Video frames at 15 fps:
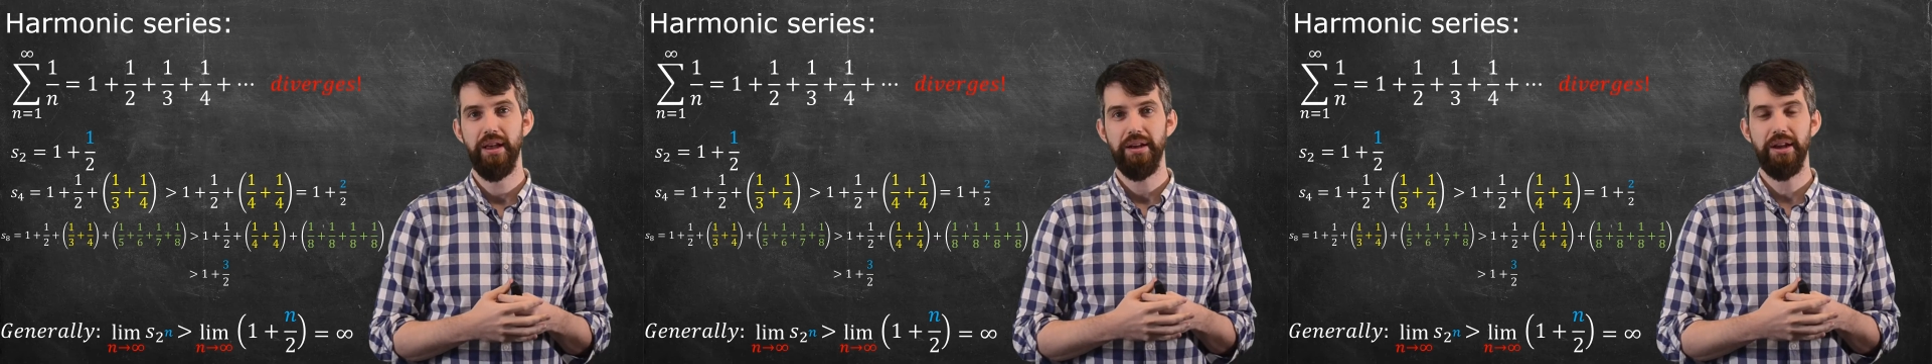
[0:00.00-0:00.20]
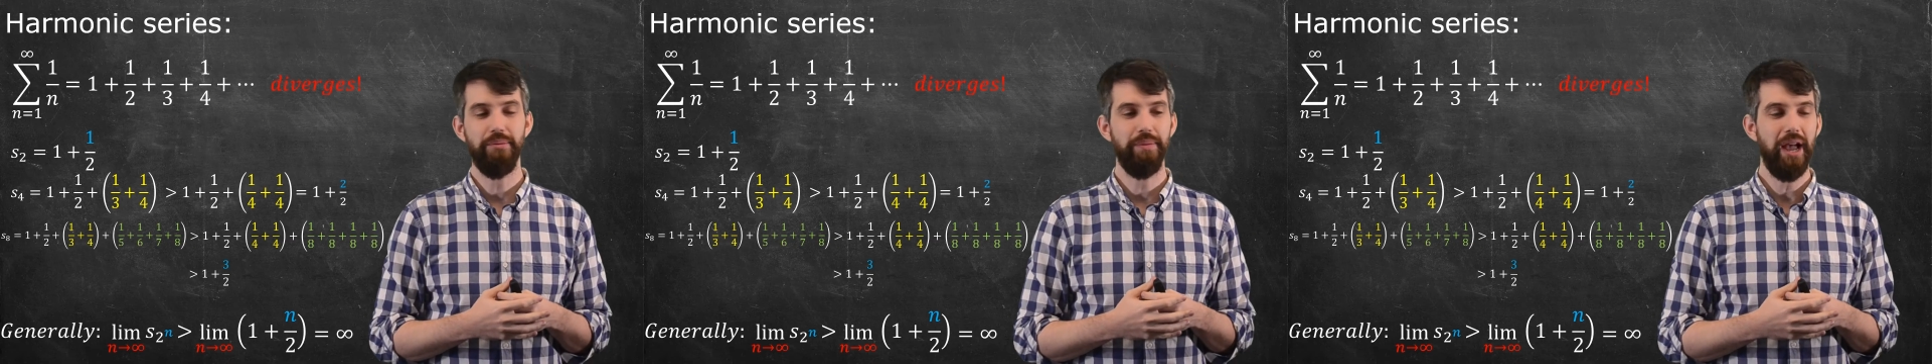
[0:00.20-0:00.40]

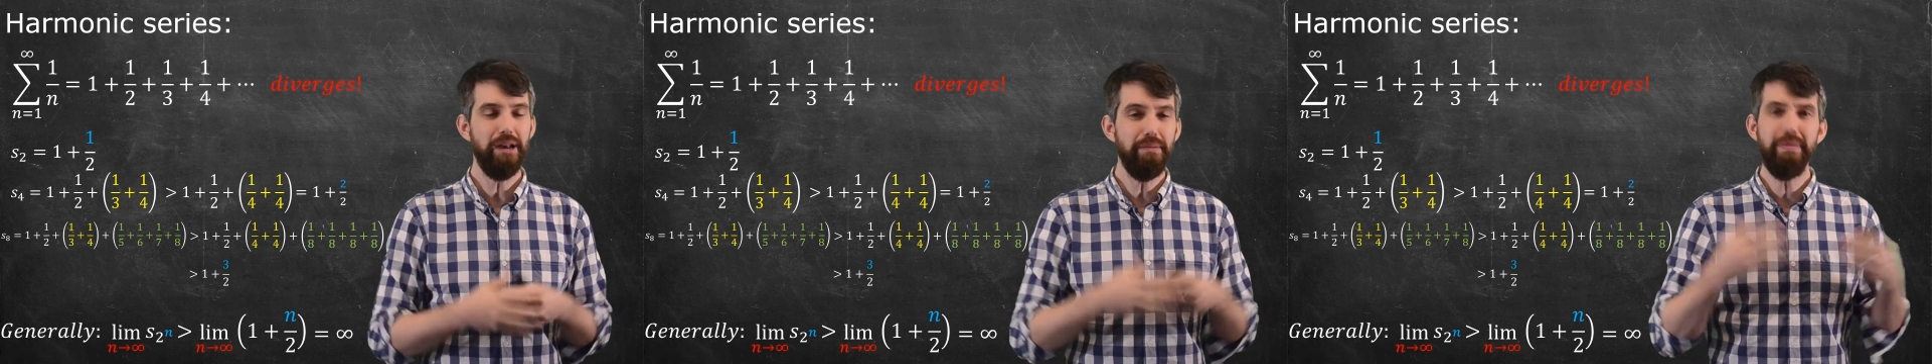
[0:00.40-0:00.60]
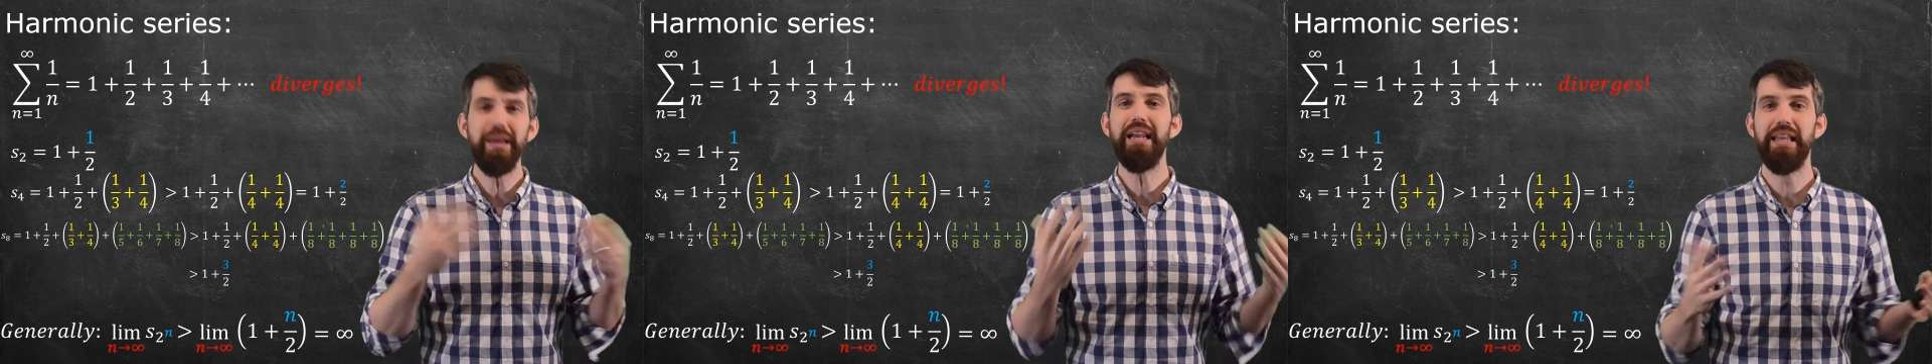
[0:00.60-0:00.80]
Now,
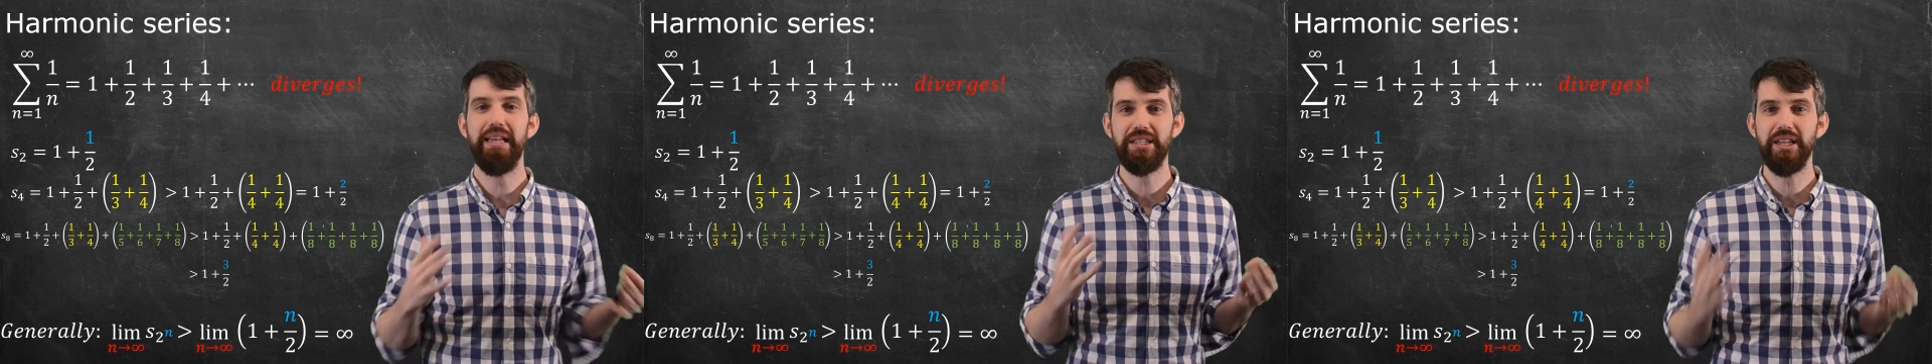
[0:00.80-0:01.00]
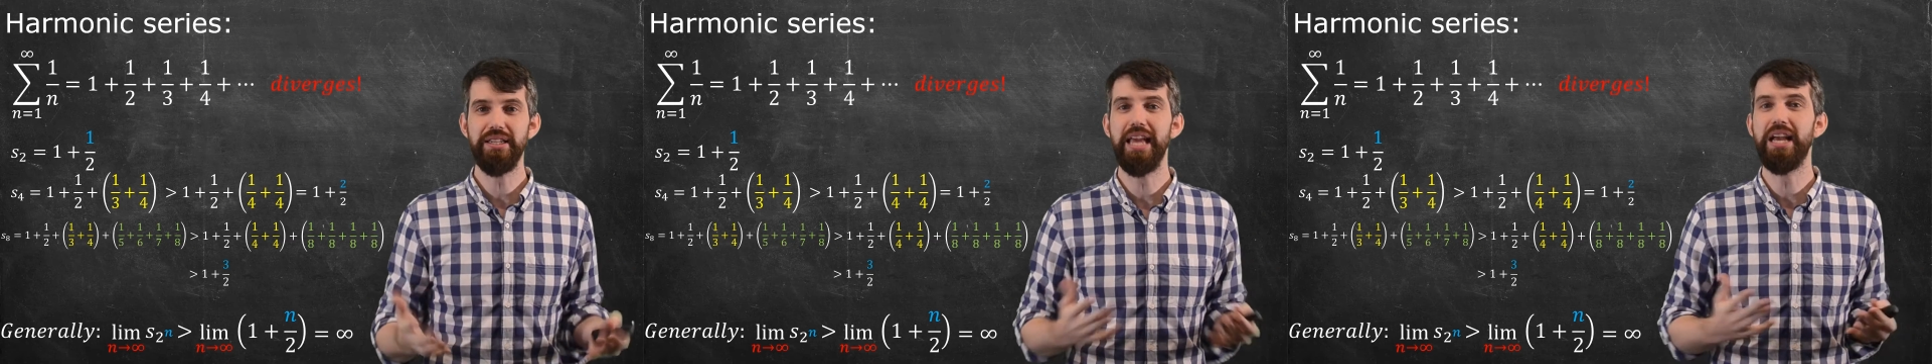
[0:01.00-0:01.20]
admittedly, it's
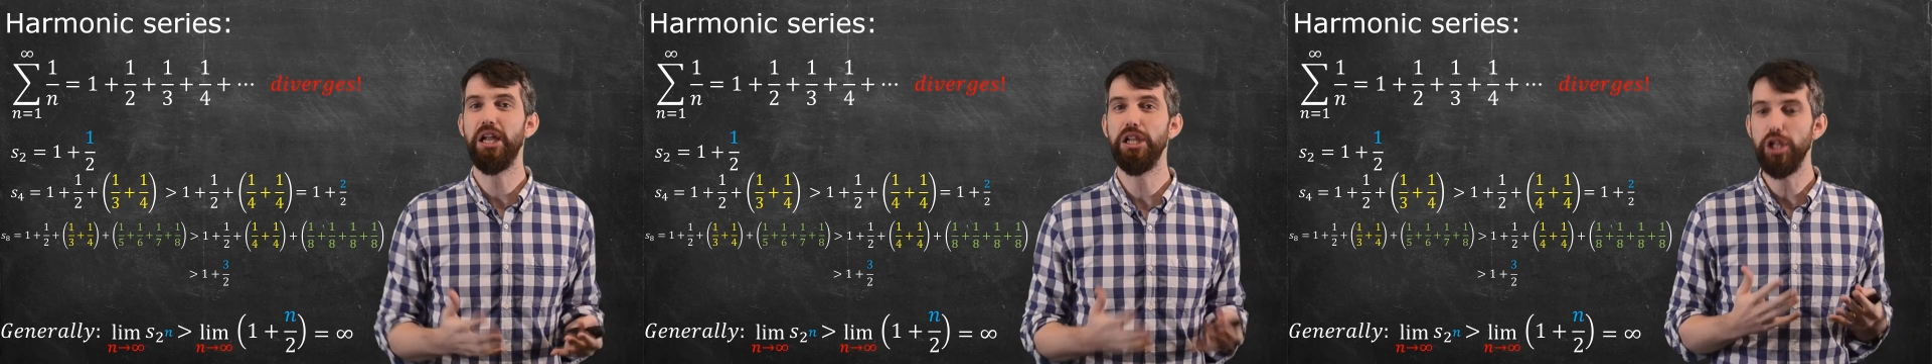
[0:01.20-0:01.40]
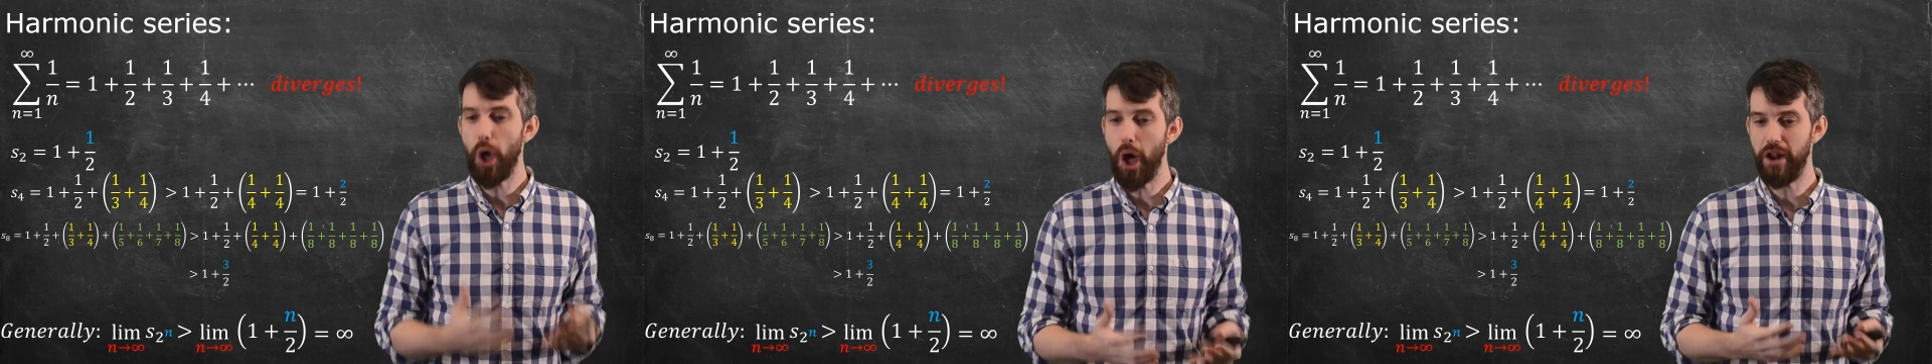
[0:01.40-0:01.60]
going to take a
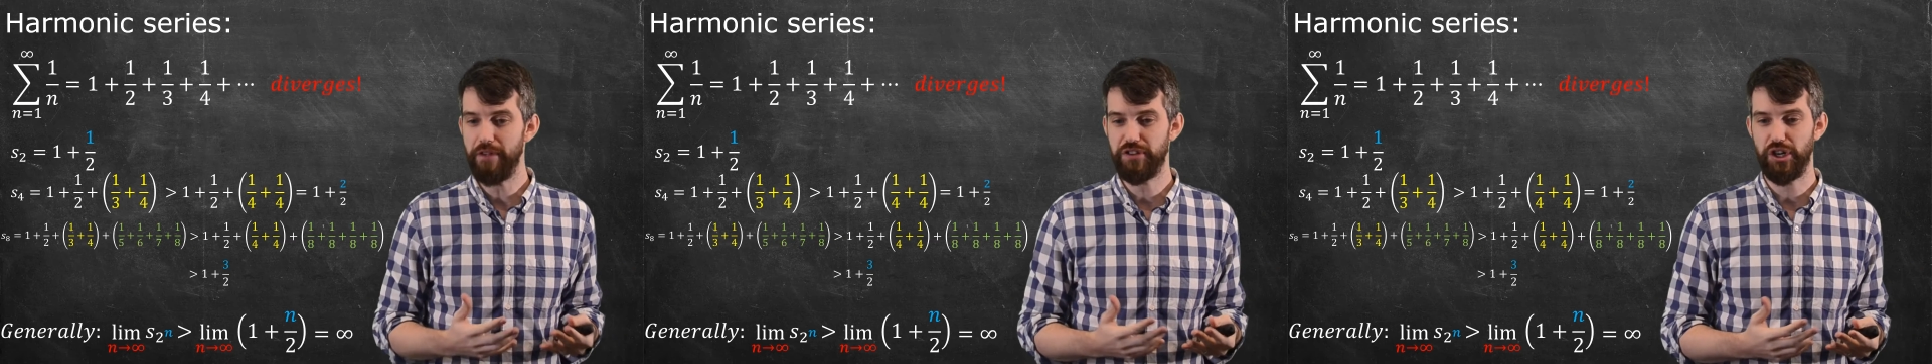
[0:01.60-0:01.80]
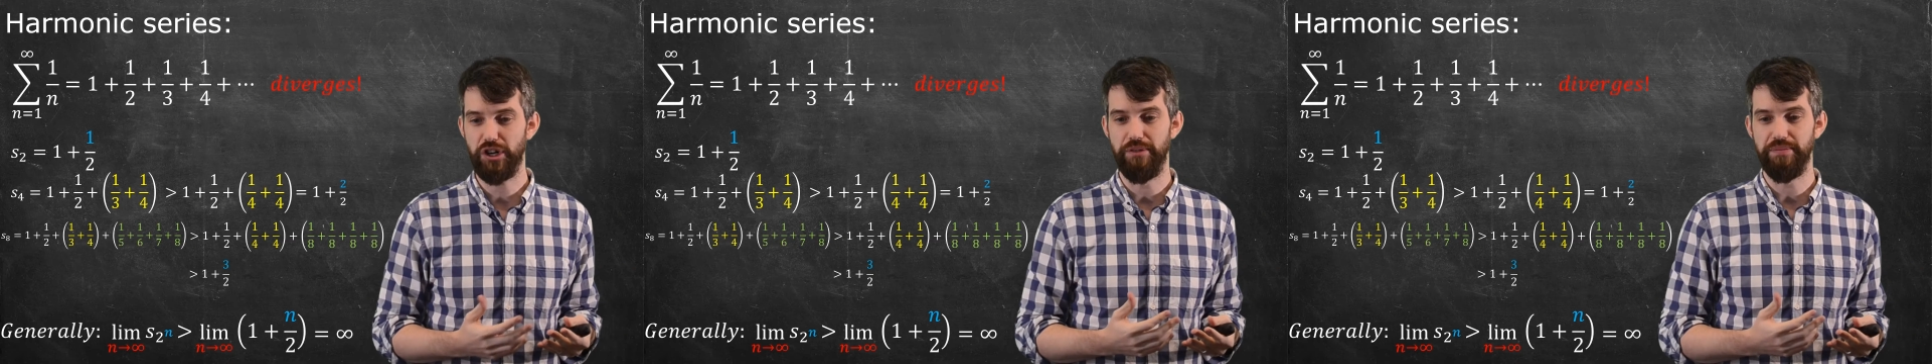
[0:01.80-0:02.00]
lot of
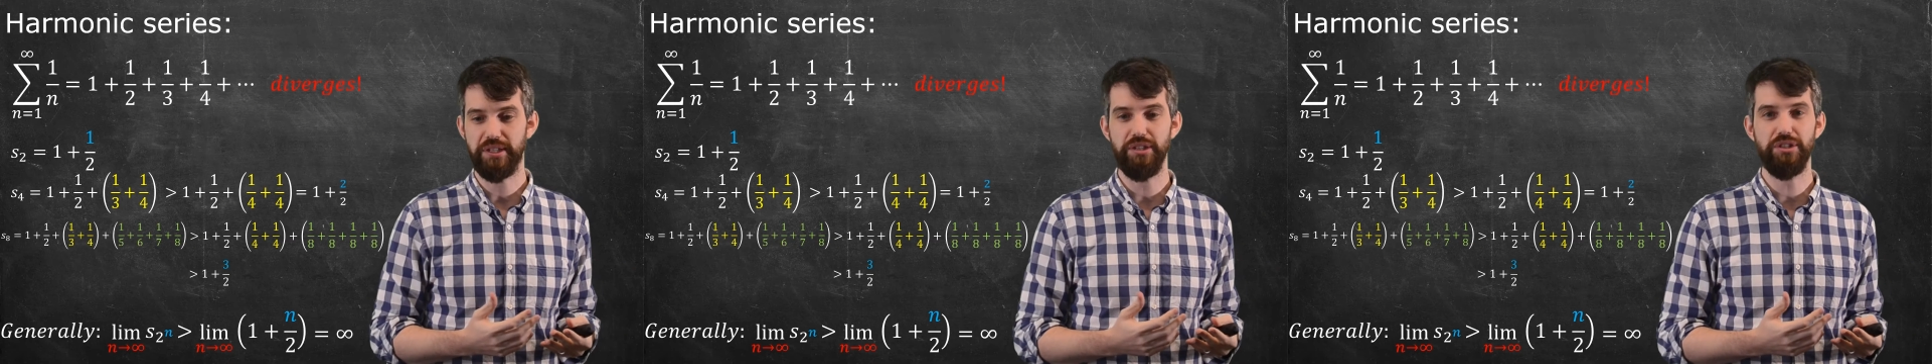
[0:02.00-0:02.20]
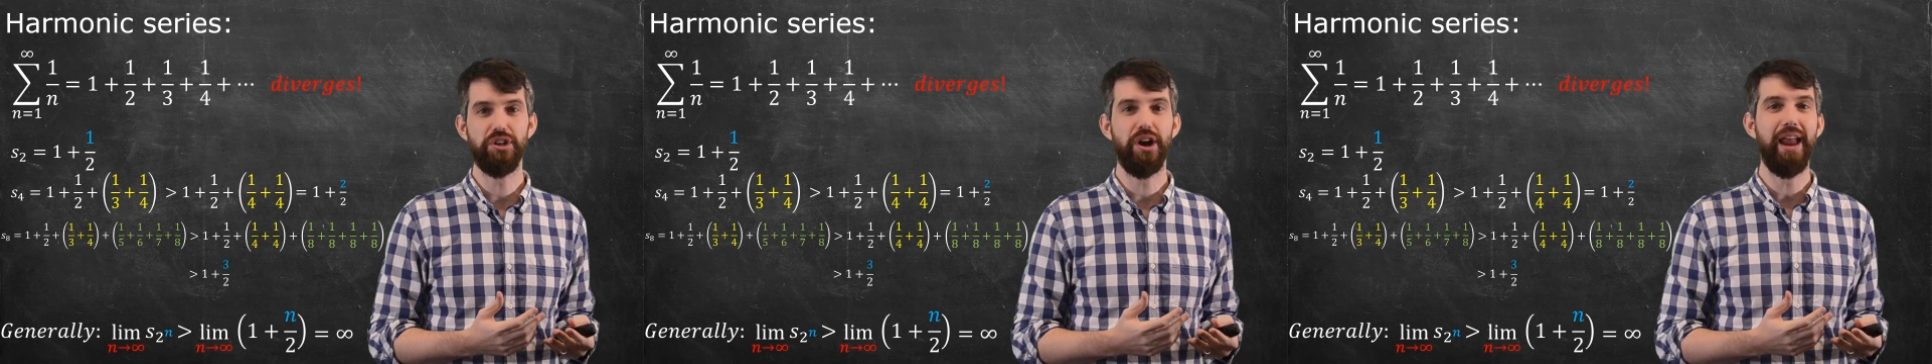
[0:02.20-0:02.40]
terms
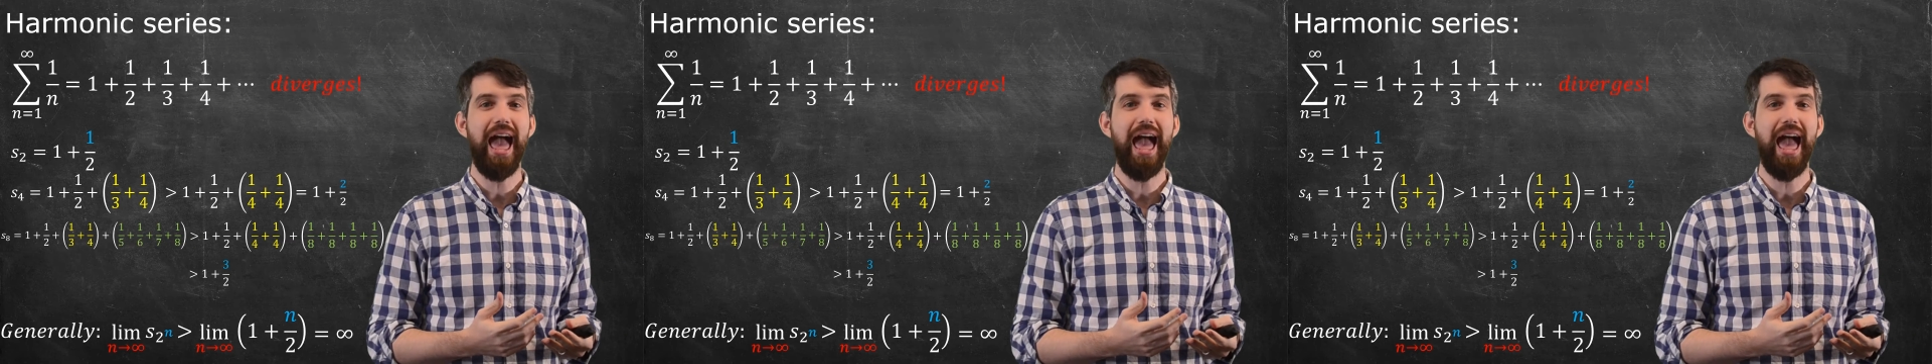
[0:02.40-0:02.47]
you start